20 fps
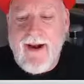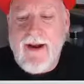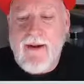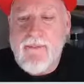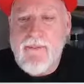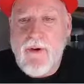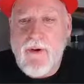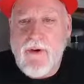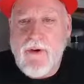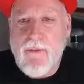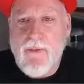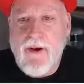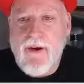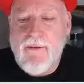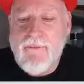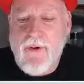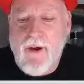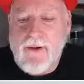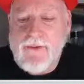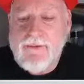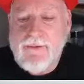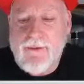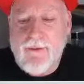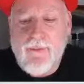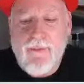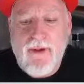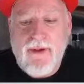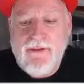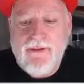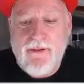Pokemon Fossil
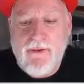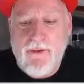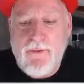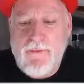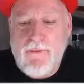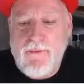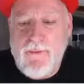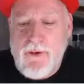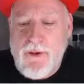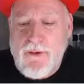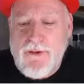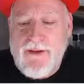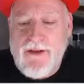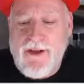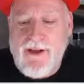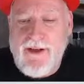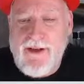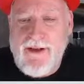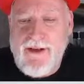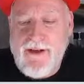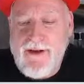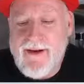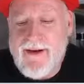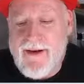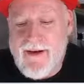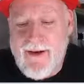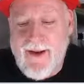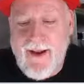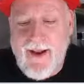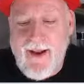Mr. Fuji,
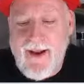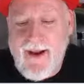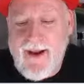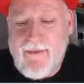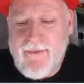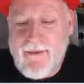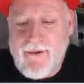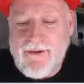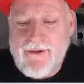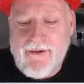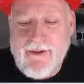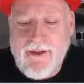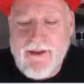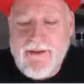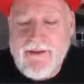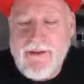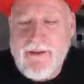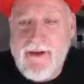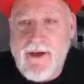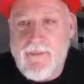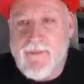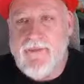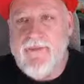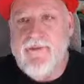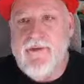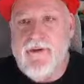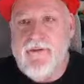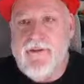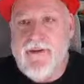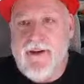a first edition number
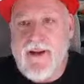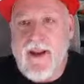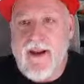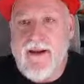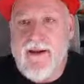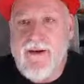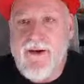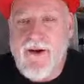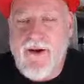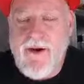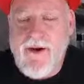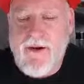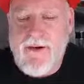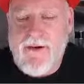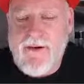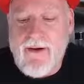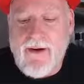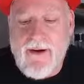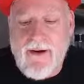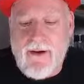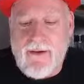58 card.